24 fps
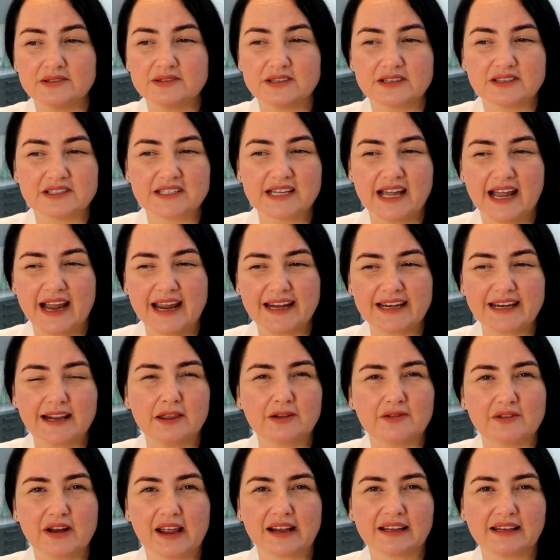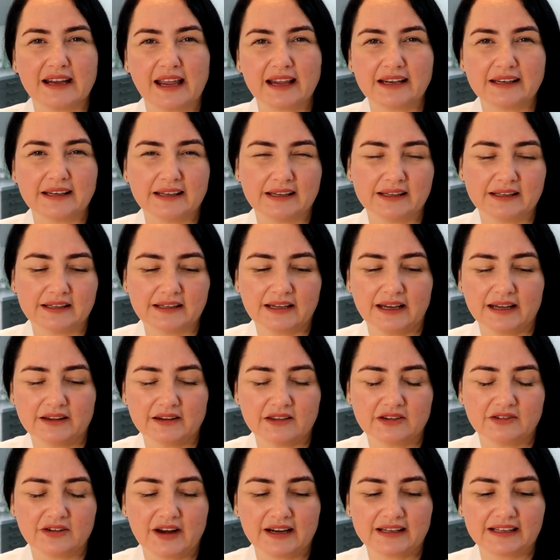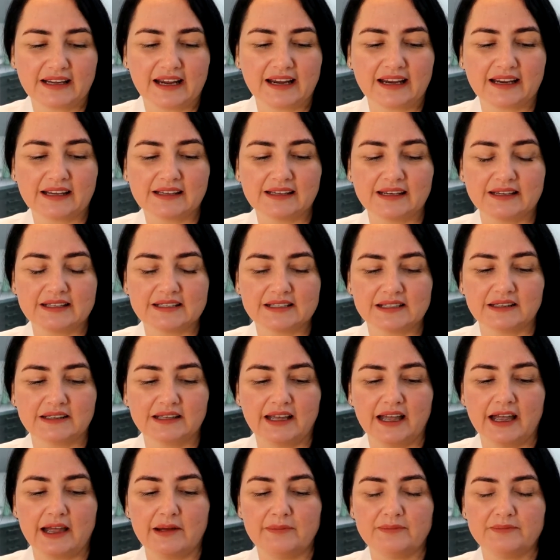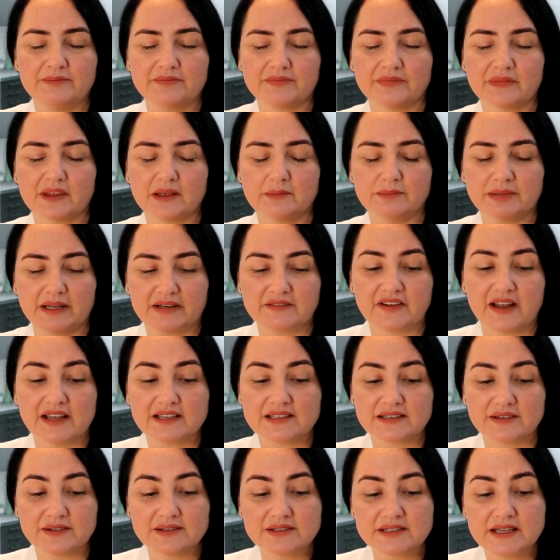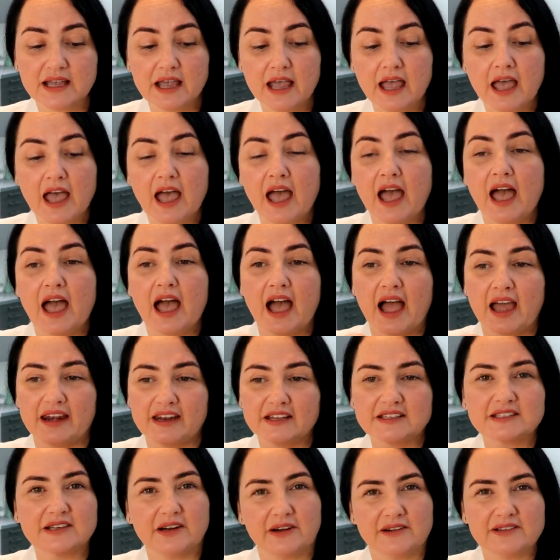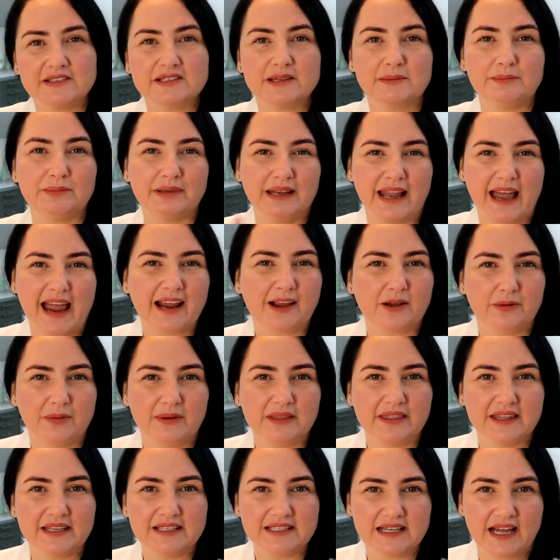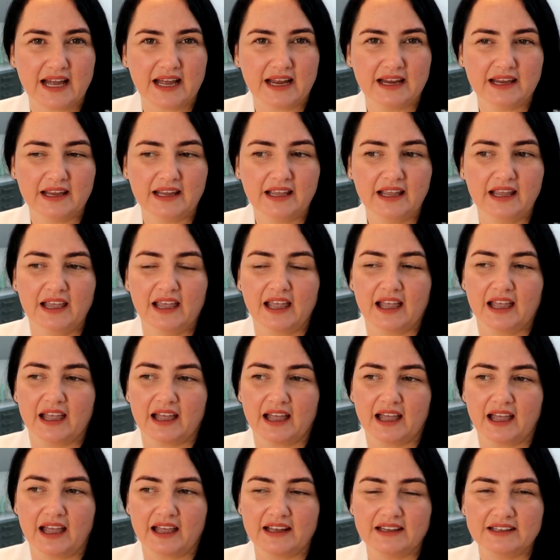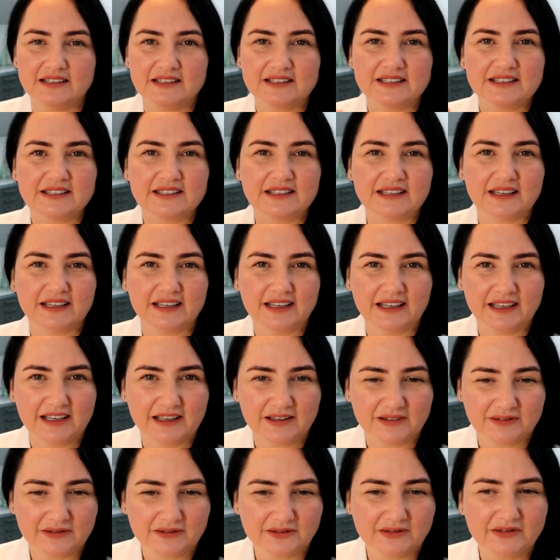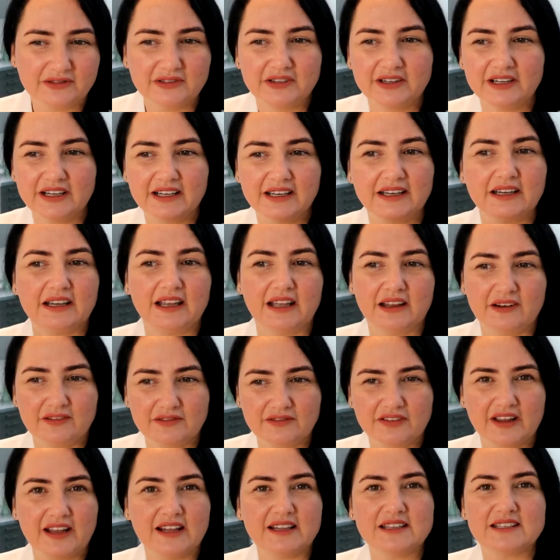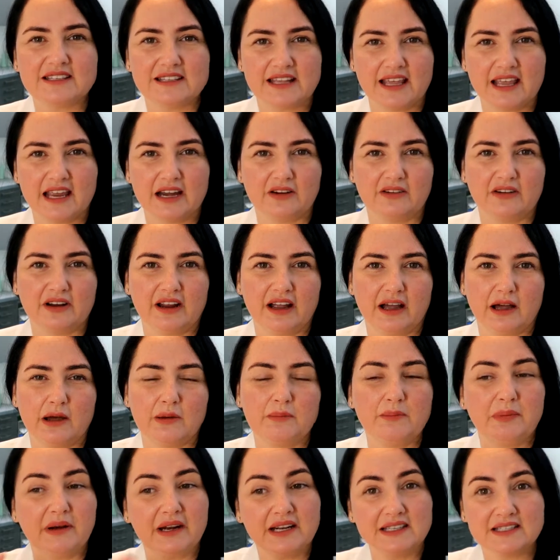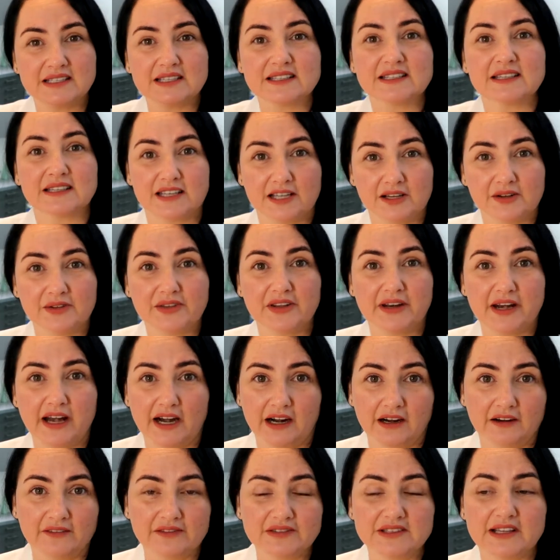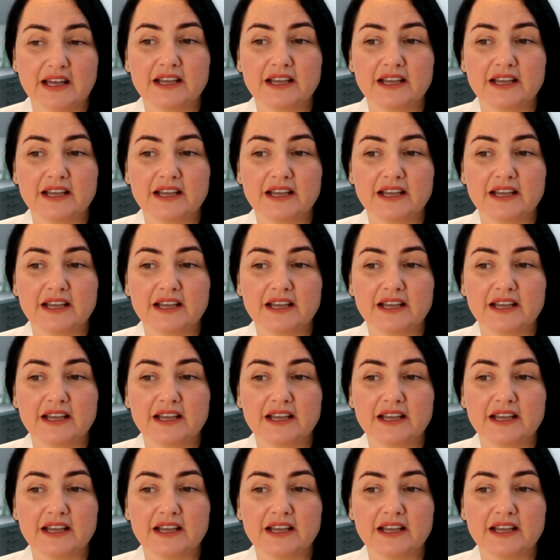Those are tiny thread-like little blood vessels, and it turns them black when they die, and it really invades the area, but it doesn't kill the nerves.